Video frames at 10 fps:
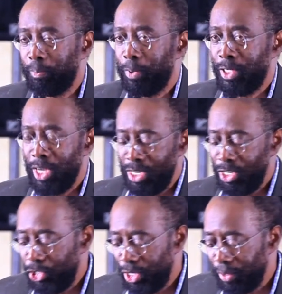
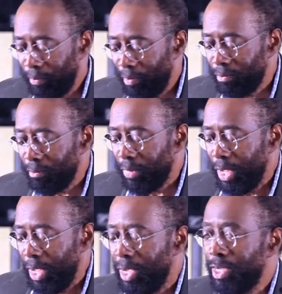presentation,
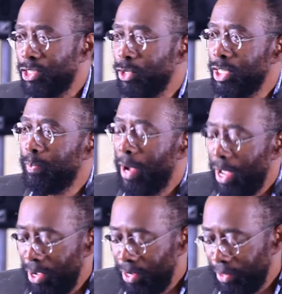is to
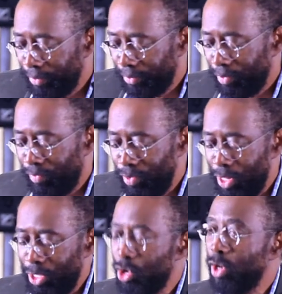inspire
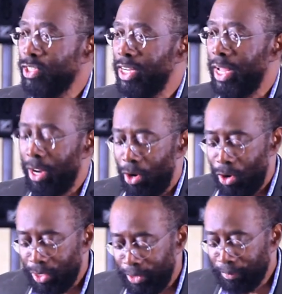further talks and
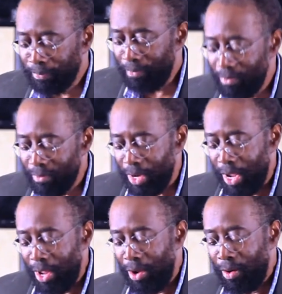dialogues
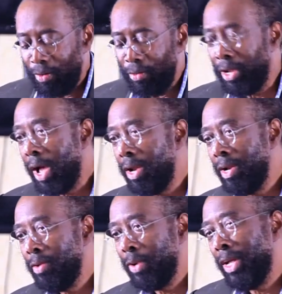
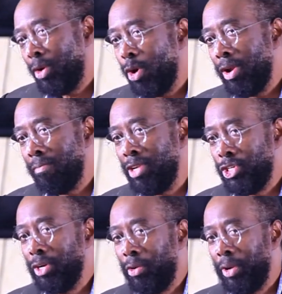regarding what I call a
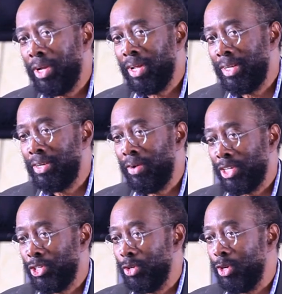mission critical
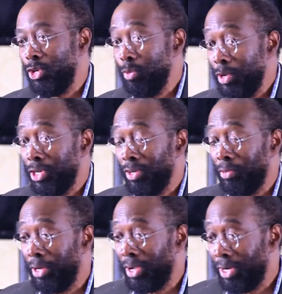direction, or a new mission
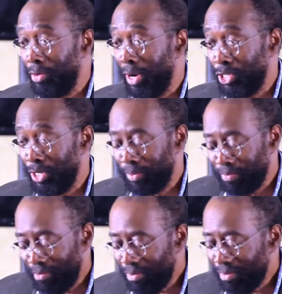critical direction.
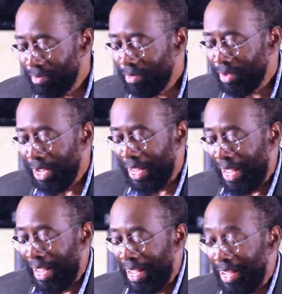
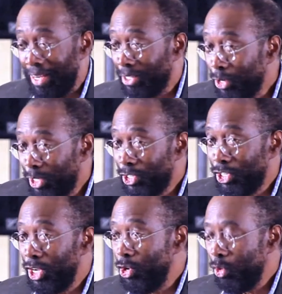And it's good to
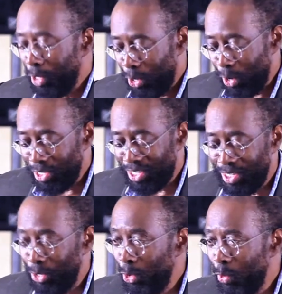say new because
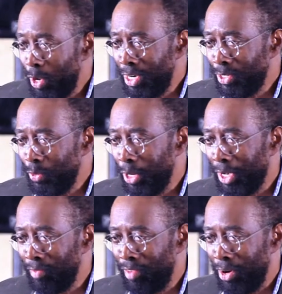the old one isn't
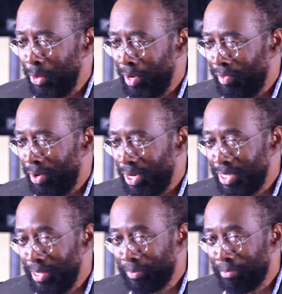working very well for us.